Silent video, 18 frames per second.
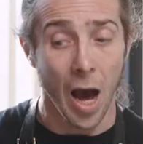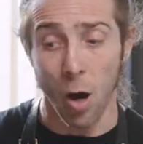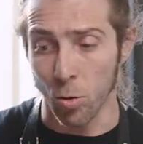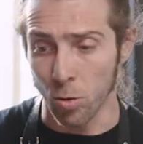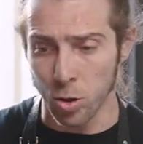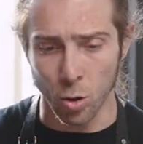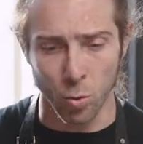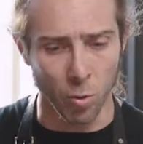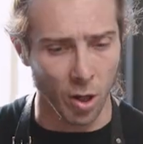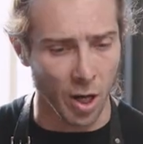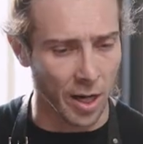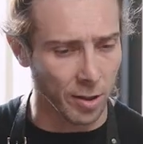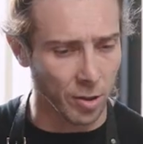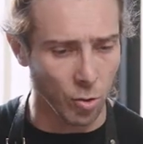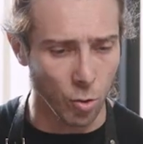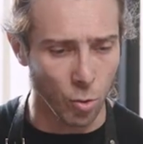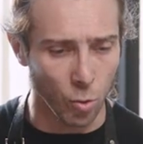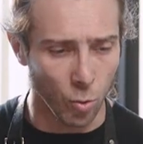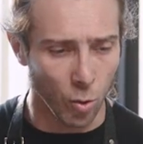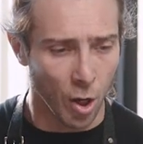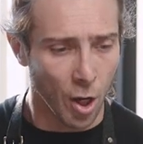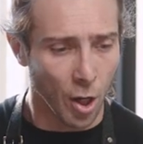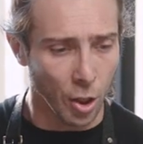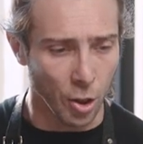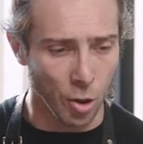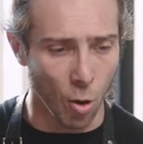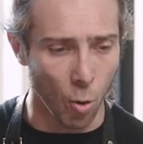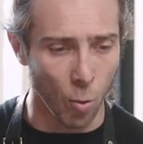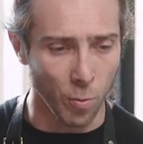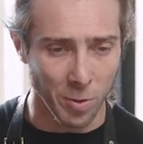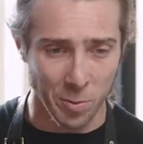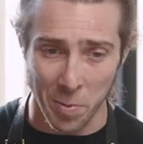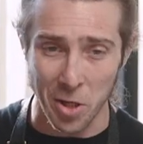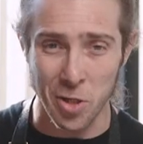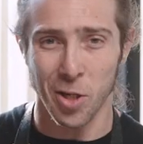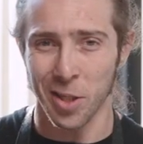I also would like to, you know,
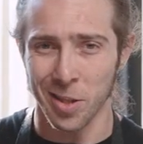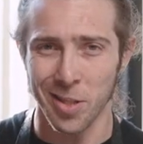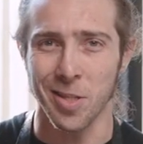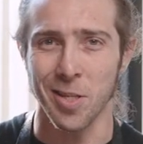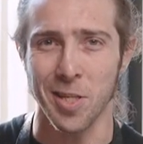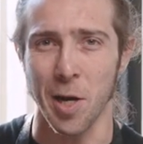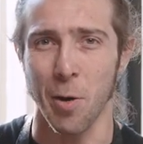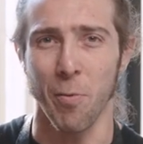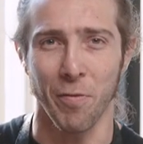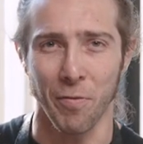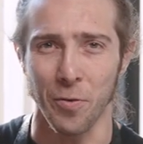especially this is our